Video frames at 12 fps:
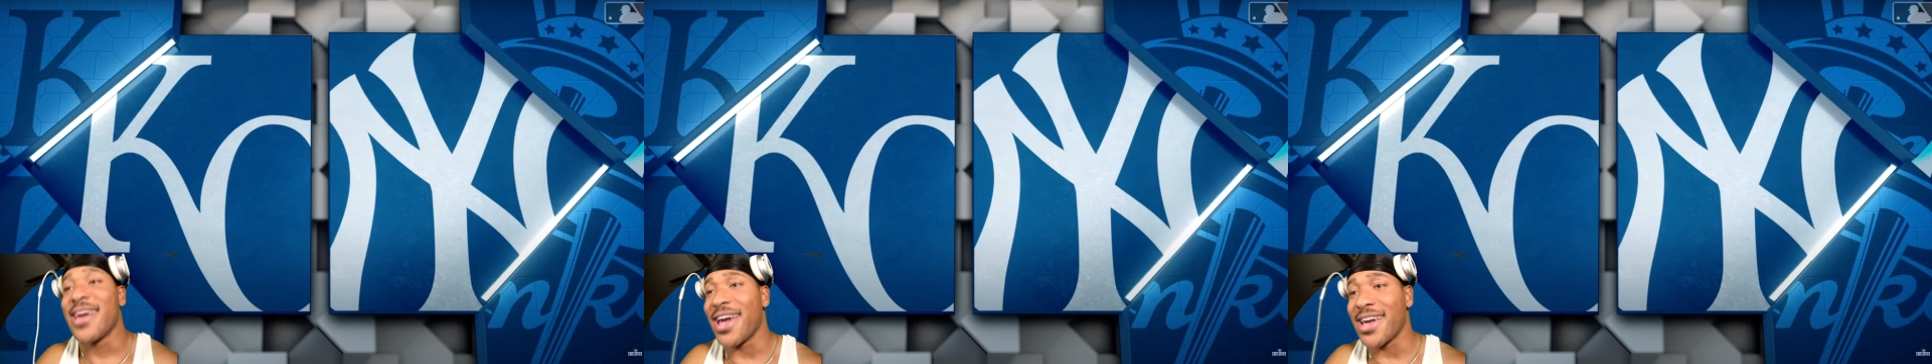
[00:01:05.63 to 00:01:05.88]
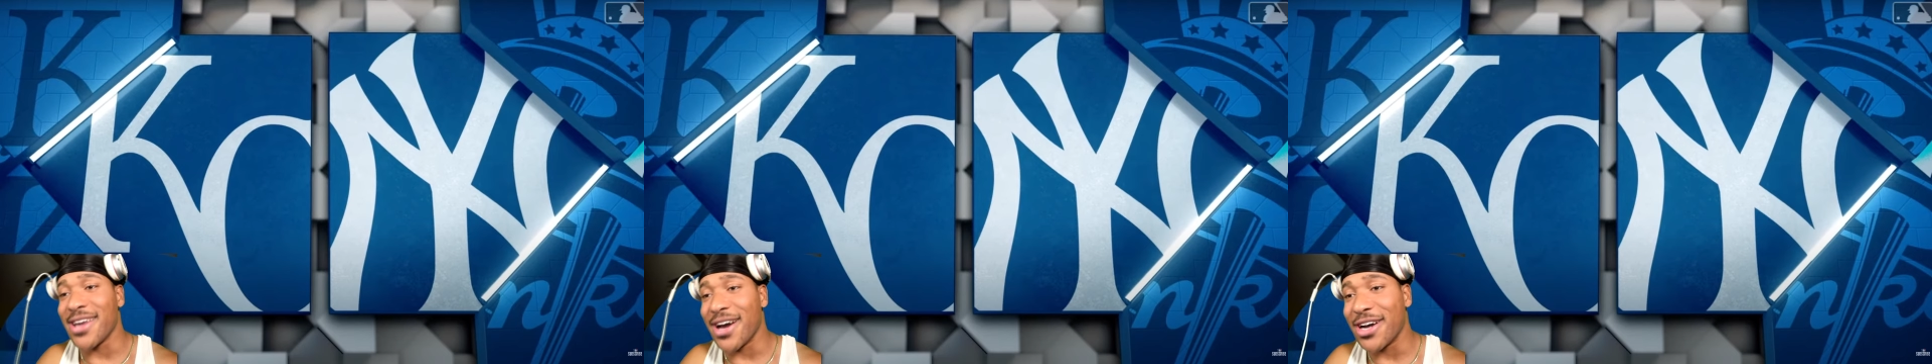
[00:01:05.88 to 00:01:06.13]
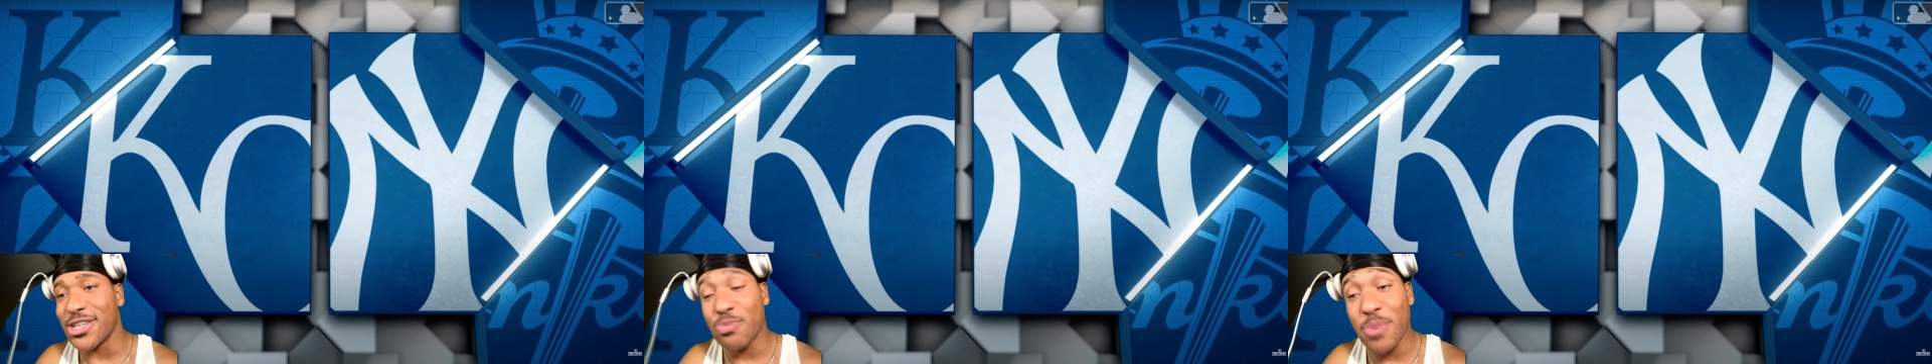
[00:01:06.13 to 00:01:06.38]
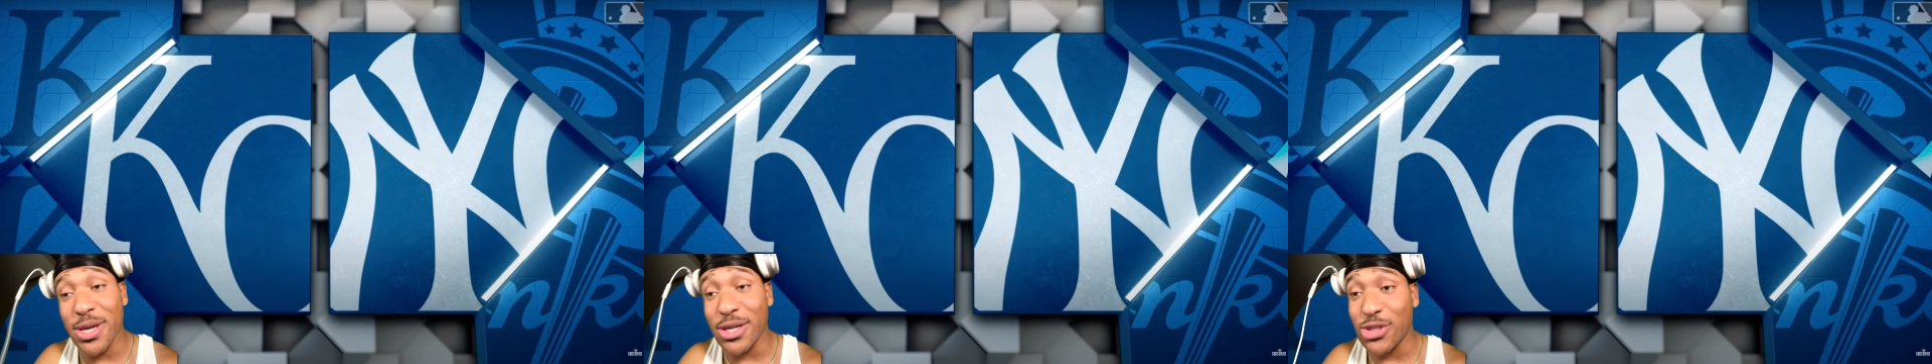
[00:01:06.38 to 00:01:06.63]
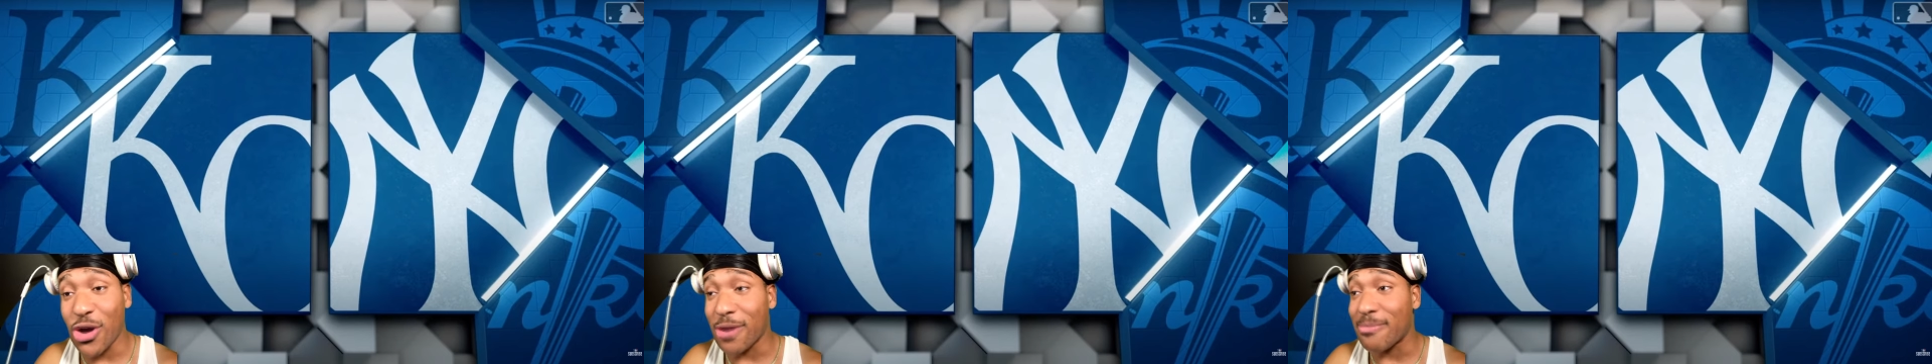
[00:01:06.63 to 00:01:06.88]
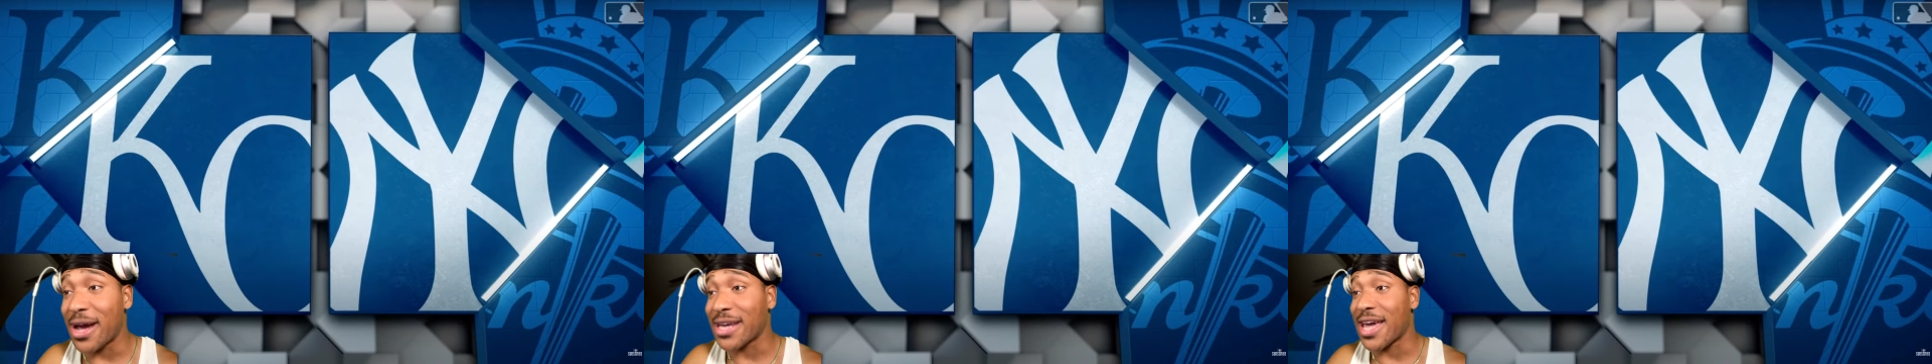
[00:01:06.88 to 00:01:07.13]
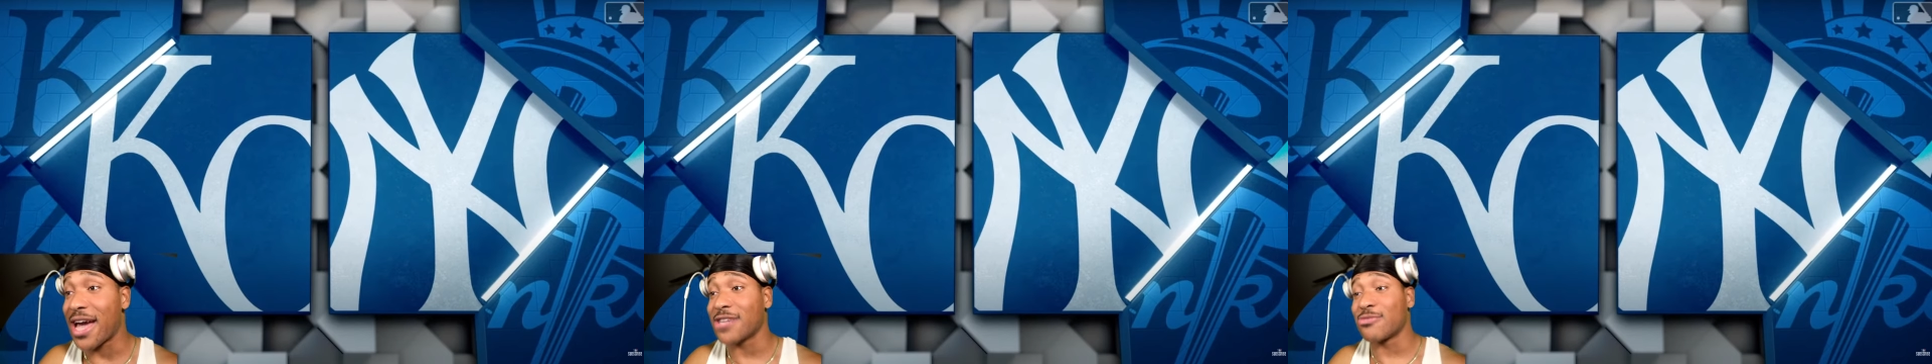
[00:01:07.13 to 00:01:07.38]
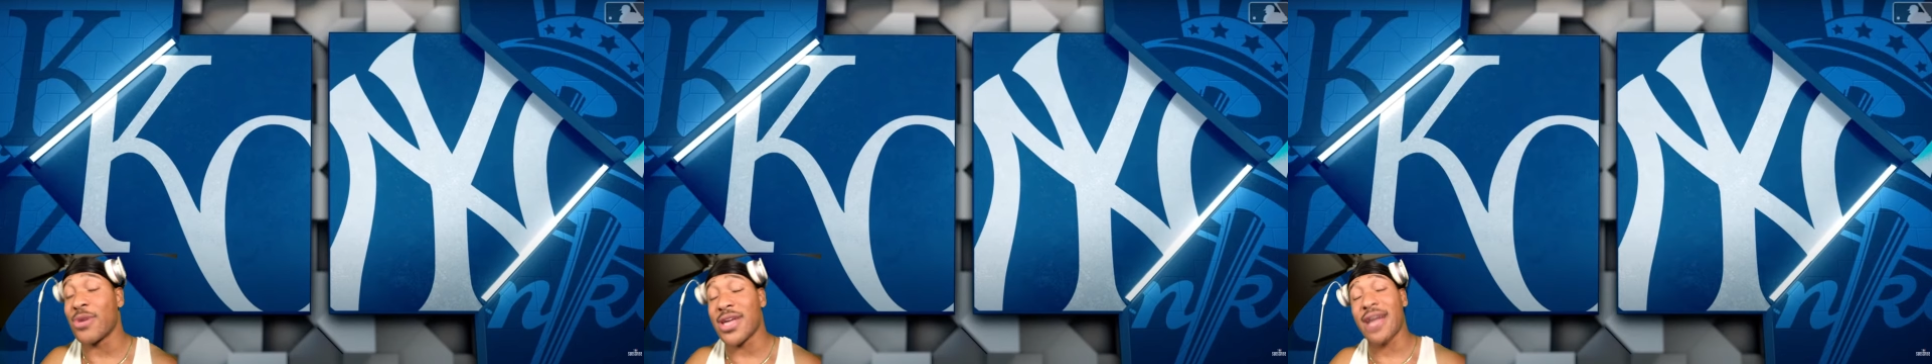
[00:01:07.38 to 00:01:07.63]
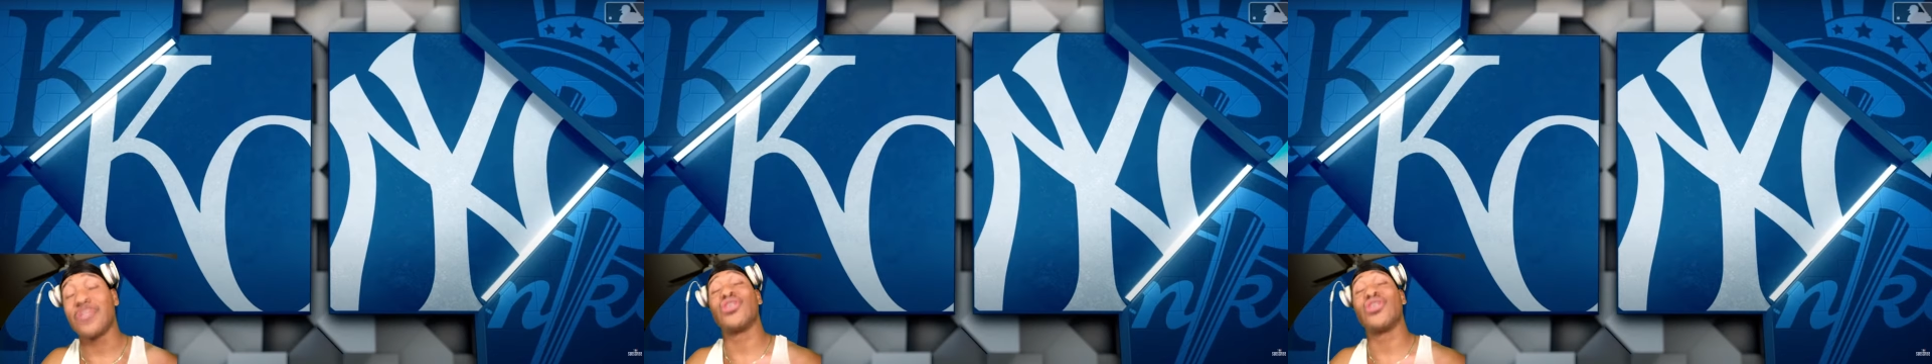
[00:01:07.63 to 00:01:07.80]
And speaking of talking my cash money, I